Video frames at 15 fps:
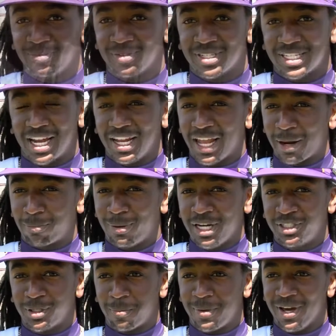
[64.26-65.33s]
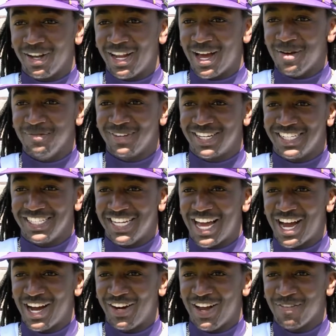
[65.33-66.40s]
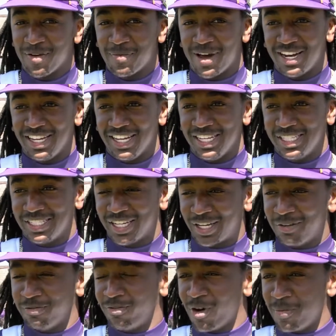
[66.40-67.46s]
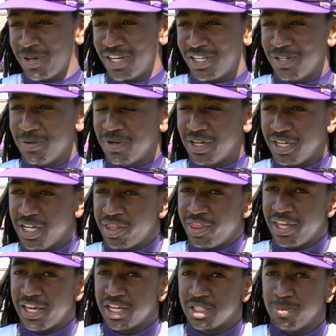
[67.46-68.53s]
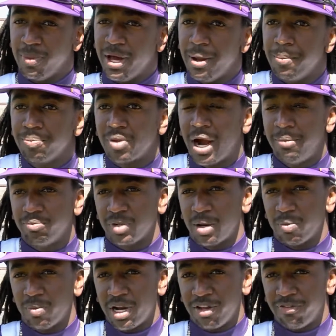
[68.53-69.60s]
It's kind of like pressure build up because now everybody is looking for me to do good things, but I'm, I'm ready